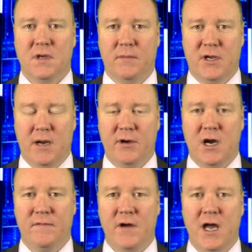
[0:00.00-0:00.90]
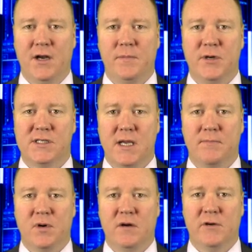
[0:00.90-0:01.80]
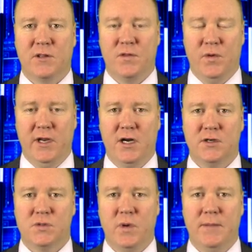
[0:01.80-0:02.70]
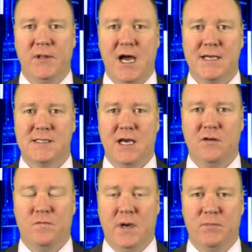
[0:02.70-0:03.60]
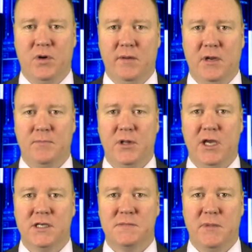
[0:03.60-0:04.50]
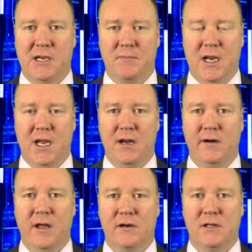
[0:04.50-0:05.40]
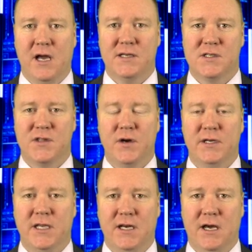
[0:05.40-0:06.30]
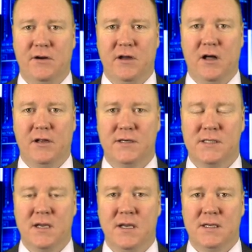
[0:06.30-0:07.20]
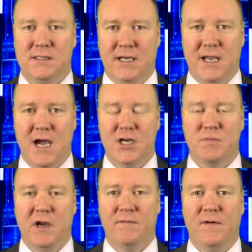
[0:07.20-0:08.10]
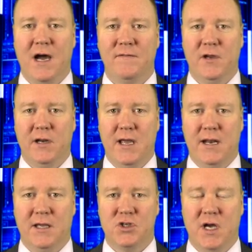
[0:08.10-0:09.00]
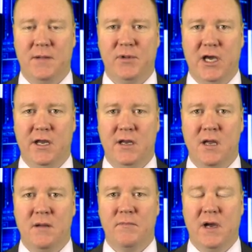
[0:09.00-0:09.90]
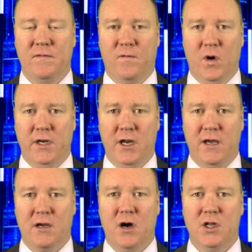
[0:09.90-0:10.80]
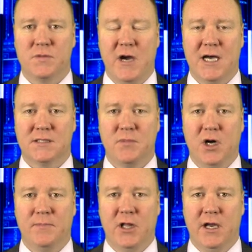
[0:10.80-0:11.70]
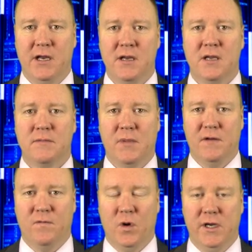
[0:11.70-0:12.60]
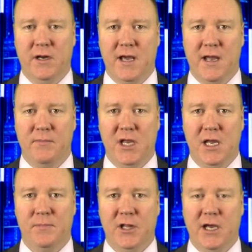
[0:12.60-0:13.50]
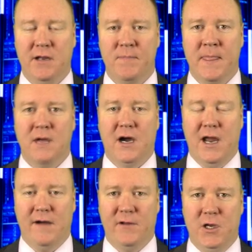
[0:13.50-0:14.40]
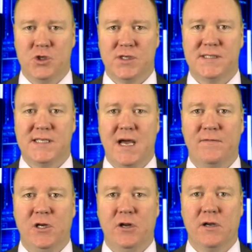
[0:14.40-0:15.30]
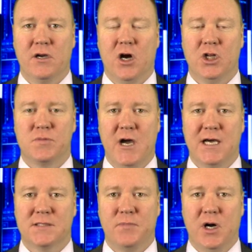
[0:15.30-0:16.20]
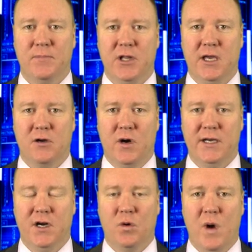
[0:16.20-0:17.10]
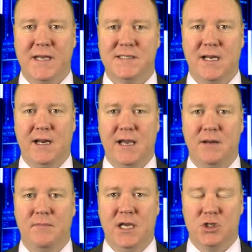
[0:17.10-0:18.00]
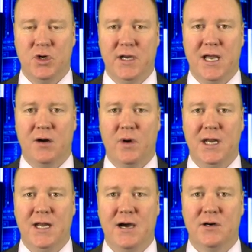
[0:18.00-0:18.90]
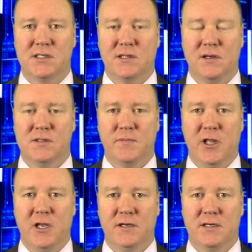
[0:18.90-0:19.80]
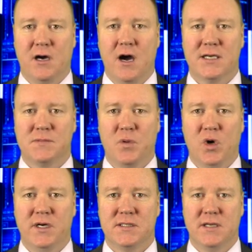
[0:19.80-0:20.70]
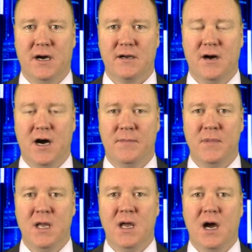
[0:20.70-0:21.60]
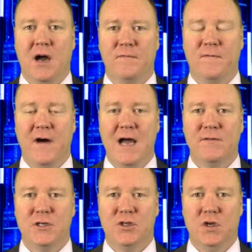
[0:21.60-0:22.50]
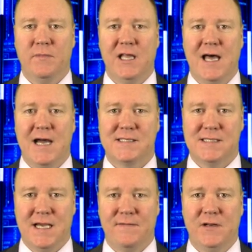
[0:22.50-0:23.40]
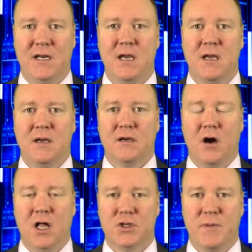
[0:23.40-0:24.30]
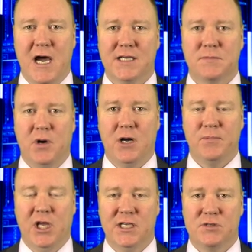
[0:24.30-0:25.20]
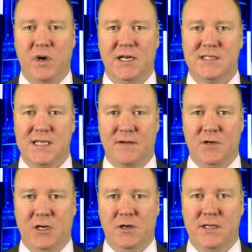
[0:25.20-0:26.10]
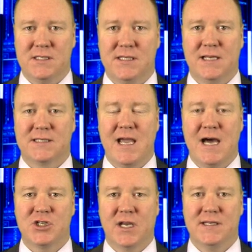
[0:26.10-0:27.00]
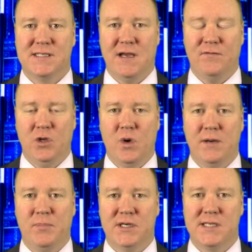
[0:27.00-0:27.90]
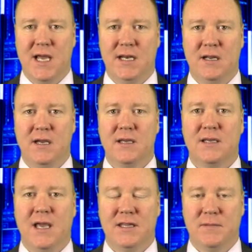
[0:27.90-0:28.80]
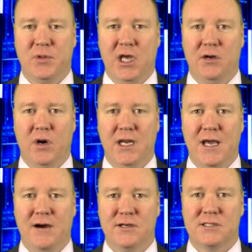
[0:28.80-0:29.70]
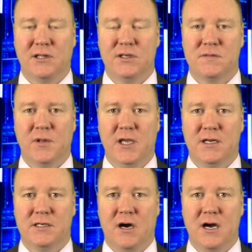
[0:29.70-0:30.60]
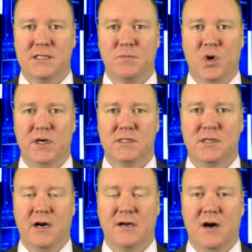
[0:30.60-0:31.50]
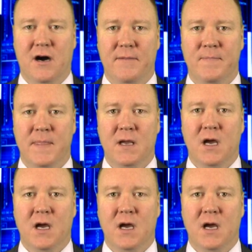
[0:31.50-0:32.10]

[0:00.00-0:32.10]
I'm coming off a 100% perfect 3-0 sweep last night with my premium plays, making my $100 clients $1,300 as I cash my 5-unit NHL play, my 4-unit college basketball play, my 4-unit NBA play. I have a huge 7-unit college basketball play going here Wednesday night. Make sure you get it right now exclusively at DocSports.com. I'm 5-2 my last 7 college basketball plays rated 7 units. That's cashing at 71%. Get the play right now exclusively at DocSports.com.